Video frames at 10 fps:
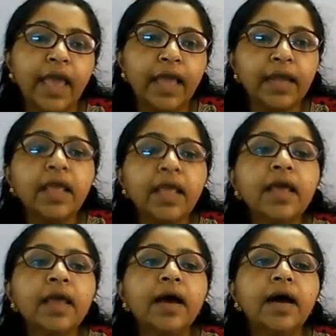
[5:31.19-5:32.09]

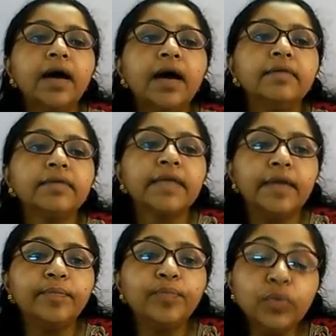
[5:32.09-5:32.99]

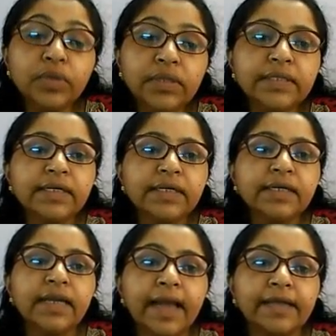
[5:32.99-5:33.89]
can pull the
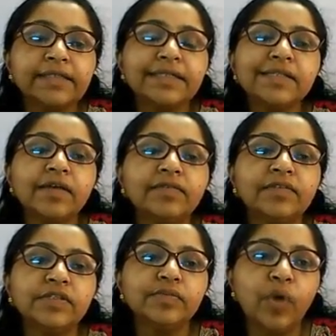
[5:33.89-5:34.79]
electrons of
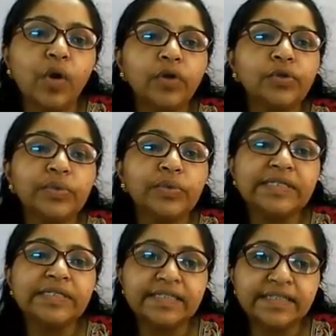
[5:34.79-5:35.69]
this bond
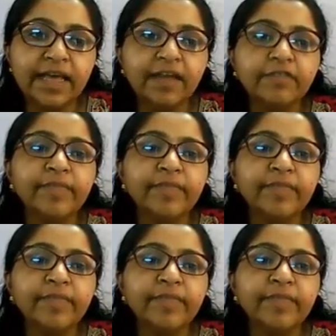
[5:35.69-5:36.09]
towards itself,